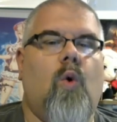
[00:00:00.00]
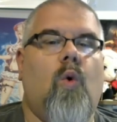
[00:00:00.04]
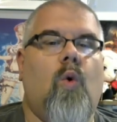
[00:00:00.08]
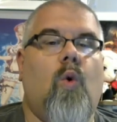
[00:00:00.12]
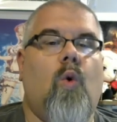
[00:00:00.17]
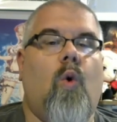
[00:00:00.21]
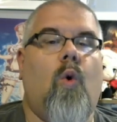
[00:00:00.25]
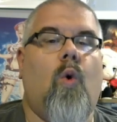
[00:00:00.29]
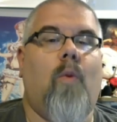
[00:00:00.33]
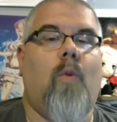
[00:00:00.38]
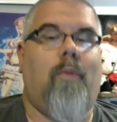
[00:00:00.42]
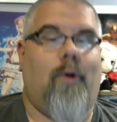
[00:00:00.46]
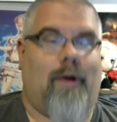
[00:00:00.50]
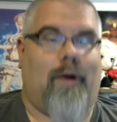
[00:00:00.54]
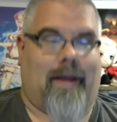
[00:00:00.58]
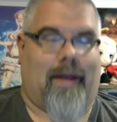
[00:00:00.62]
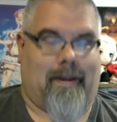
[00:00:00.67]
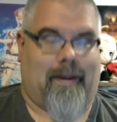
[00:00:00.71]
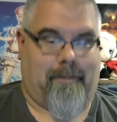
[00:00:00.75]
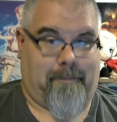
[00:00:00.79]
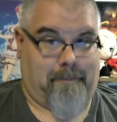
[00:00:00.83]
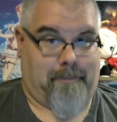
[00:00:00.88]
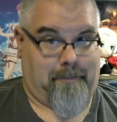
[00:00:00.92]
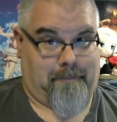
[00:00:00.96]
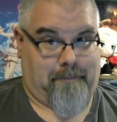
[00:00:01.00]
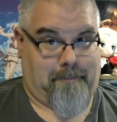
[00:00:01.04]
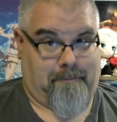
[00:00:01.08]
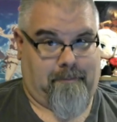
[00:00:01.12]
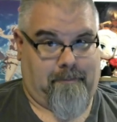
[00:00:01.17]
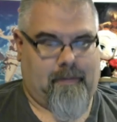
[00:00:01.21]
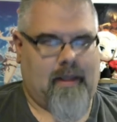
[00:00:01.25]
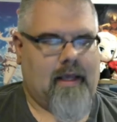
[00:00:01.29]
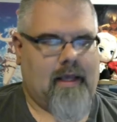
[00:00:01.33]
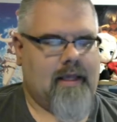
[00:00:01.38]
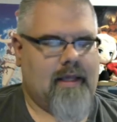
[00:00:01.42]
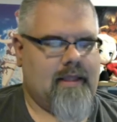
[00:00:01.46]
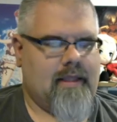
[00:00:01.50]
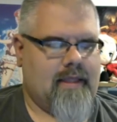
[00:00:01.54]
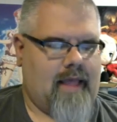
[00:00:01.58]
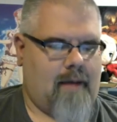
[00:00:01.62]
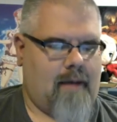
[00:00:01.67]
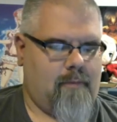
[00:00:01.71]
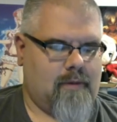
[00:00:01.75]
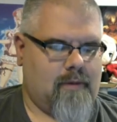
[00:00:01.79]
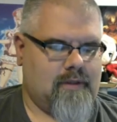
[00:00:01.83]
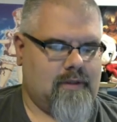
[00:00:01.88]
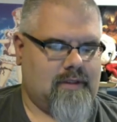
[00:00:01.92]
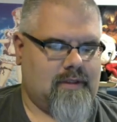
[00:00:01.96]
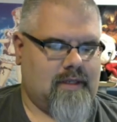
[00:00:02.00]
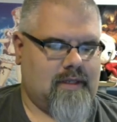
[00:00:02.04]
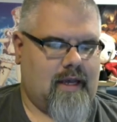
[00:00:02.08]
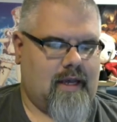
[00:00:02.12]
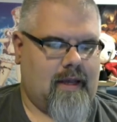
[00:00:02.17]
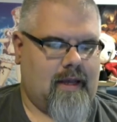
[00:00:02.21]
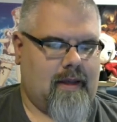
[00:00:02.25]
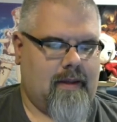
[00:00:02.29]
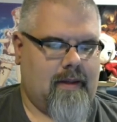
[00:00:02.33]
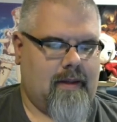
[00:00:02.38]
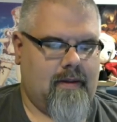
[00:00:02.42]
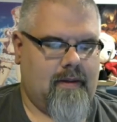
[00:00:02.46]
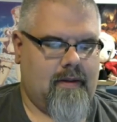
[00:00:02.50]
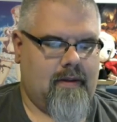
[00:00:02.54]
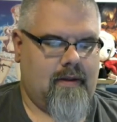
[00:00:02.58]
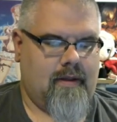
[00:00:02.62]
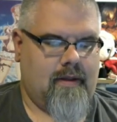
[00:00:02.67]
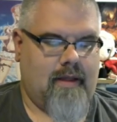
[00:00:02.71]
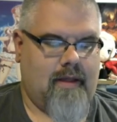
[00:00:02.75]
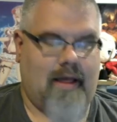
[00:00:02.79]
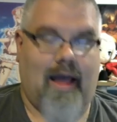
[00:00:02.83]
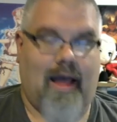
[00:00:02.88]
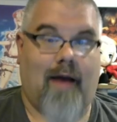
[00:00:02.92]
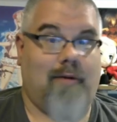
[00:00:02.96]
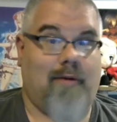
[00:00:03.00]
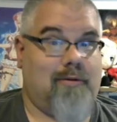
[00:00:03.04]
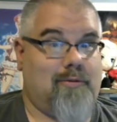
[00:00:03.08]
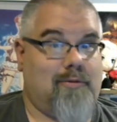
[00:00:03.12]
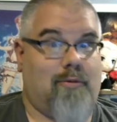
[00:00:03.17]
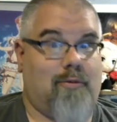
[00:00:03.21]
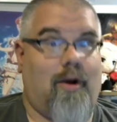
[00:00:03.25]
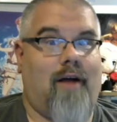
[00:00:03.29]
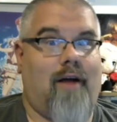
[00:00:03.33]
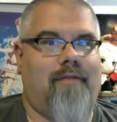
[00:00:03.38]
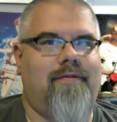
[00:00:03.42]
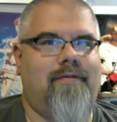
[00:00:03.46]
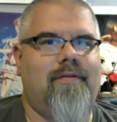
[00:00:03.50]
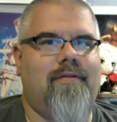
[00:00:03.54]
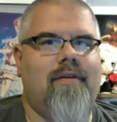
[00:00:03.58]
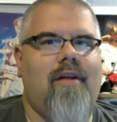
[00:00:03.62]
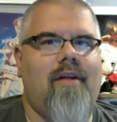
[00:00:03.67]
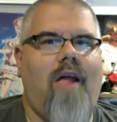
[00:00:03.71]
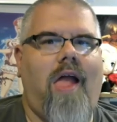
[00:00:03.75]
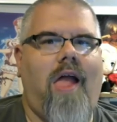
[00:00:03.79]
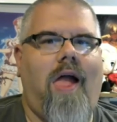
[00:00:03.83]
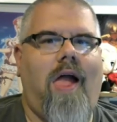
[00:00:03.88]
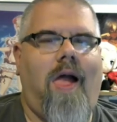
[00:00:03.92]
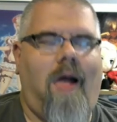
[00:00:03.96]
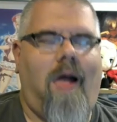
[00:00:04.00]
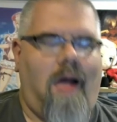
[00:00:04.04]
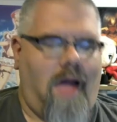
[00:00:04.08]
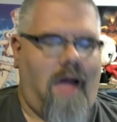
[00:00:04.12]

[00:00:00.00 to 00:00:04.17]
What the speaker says: Oh boy. That was rough.